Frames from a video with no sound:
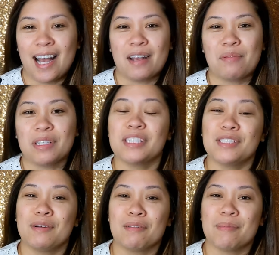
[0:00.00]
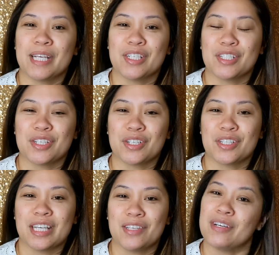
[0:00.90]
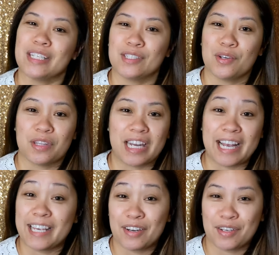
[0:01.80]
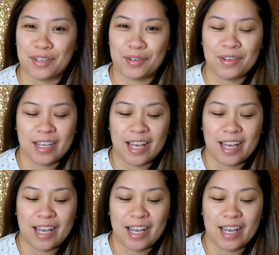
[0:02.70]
I really do want to make sure that you guys know that I hear you,